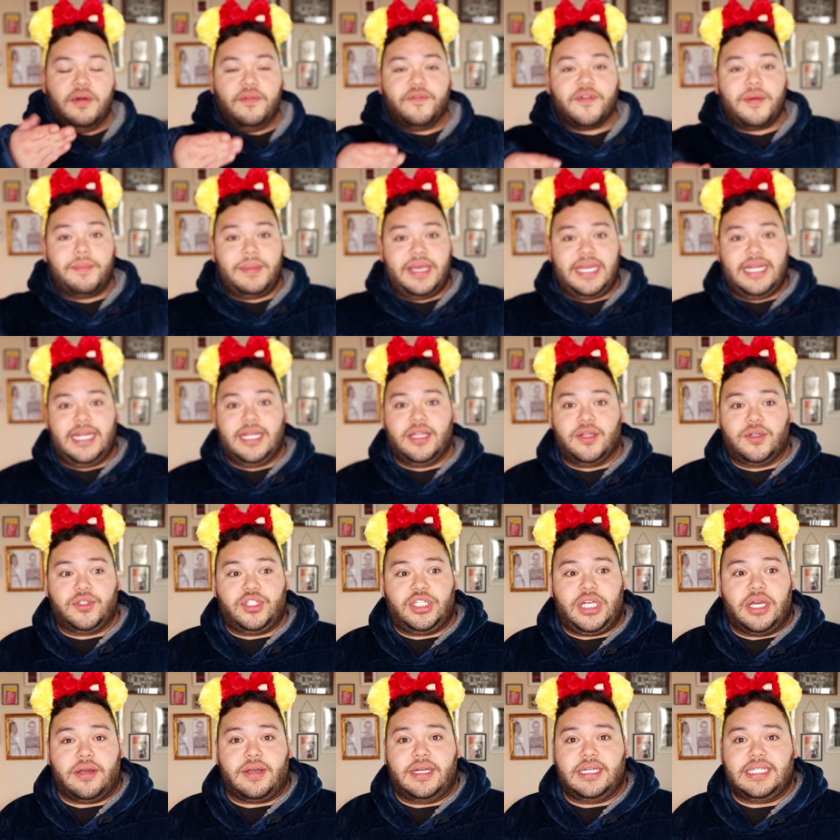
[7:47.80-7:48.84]
from eating
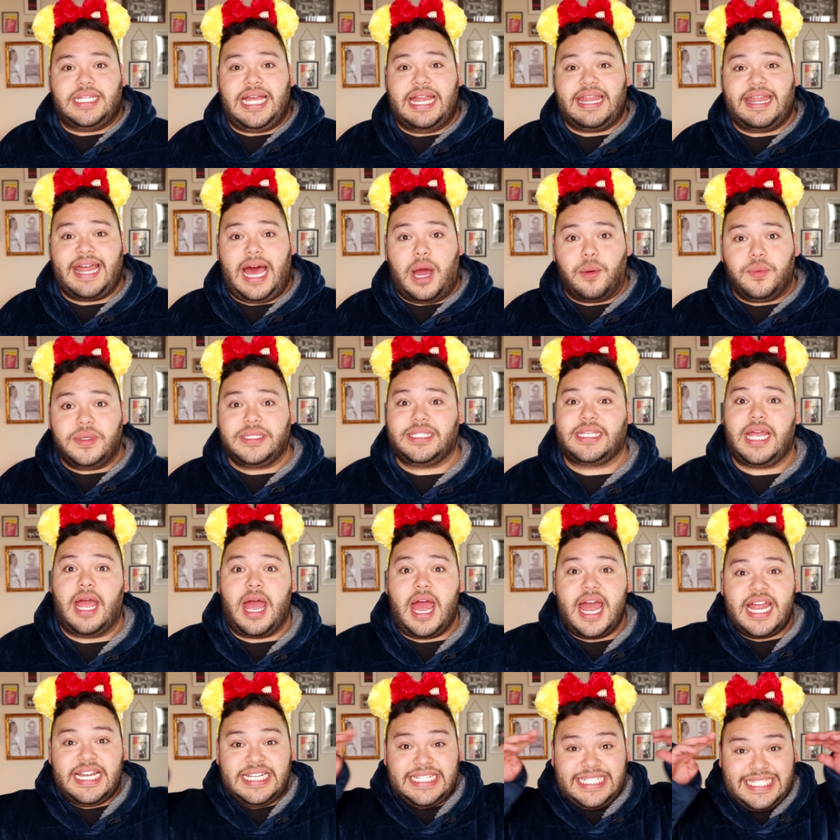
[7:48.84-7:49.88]
those cherries. That was
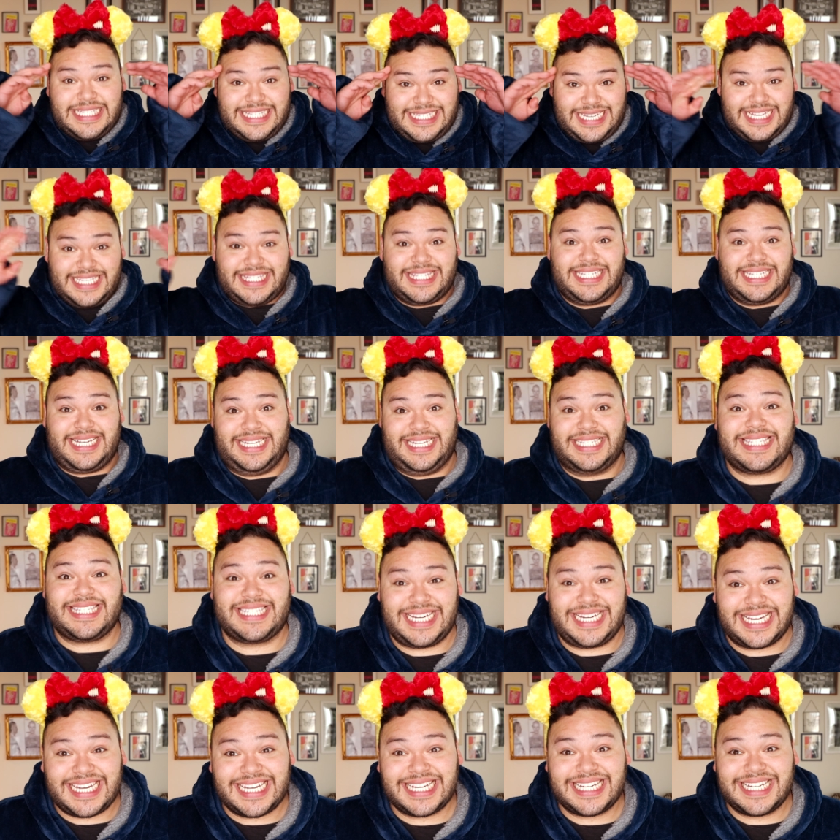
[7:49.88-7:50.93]

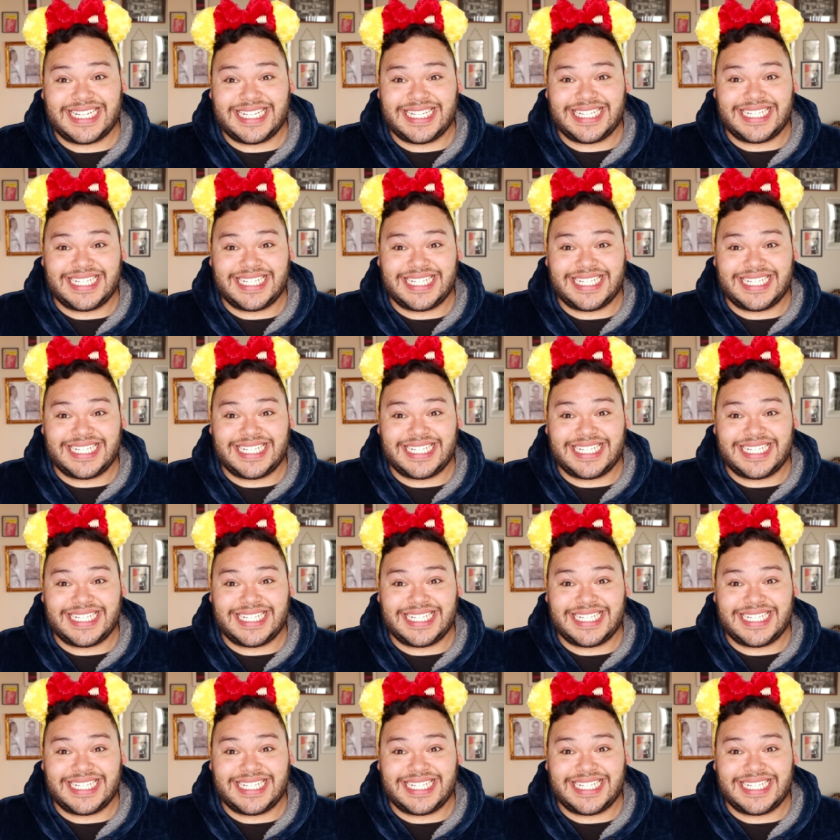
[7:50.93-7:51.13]
disgusting.